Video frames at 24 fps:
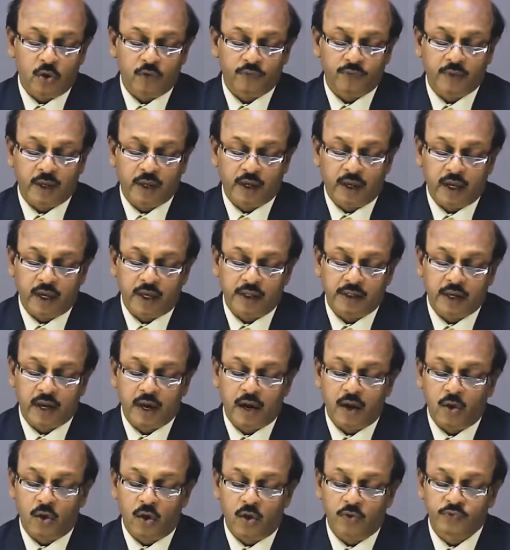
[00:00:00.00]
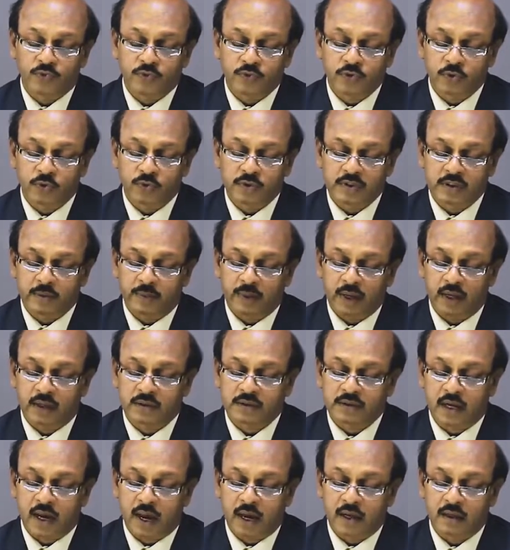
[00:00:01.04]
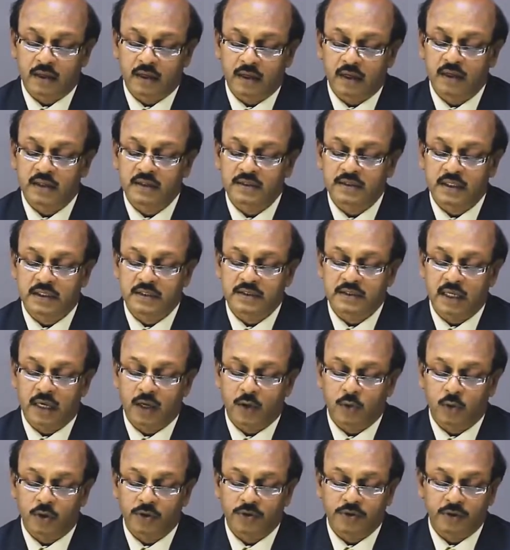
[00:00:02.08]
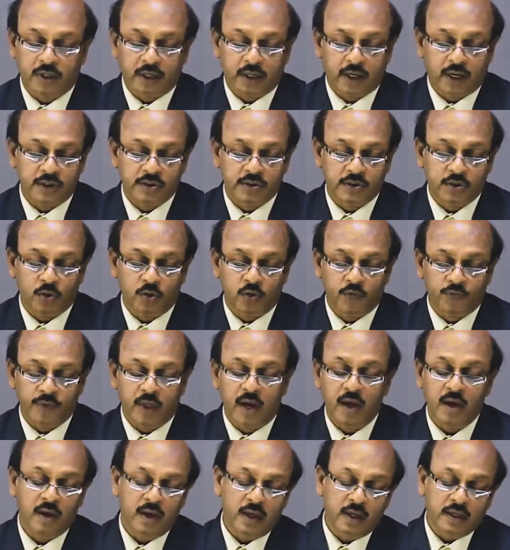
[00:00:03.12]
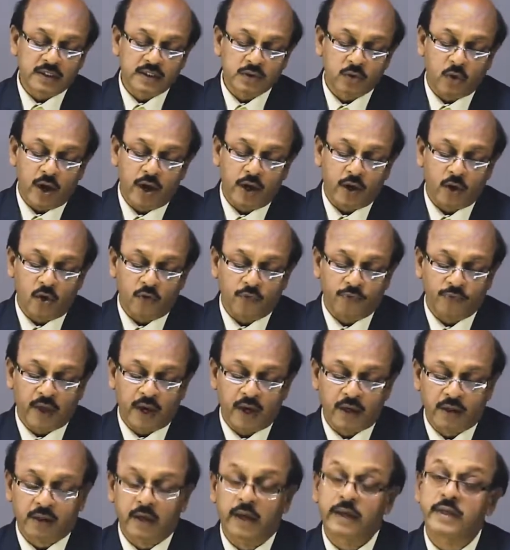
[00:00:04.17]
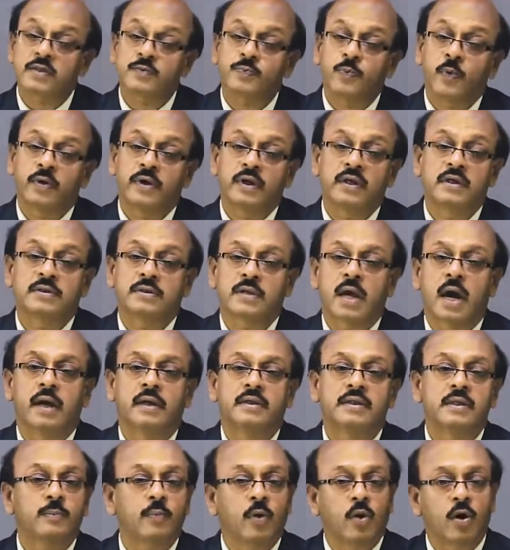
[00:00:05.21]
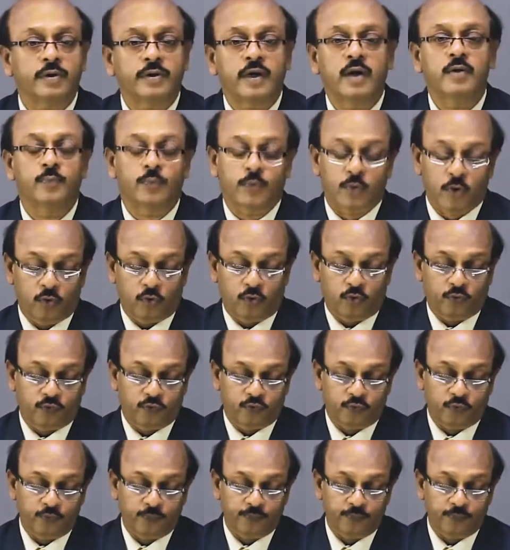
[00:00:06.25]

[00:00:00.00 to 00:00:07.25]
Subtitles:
of the area of two similar triangles is equal to the ratio of the square of their corresponding sides. Important proof.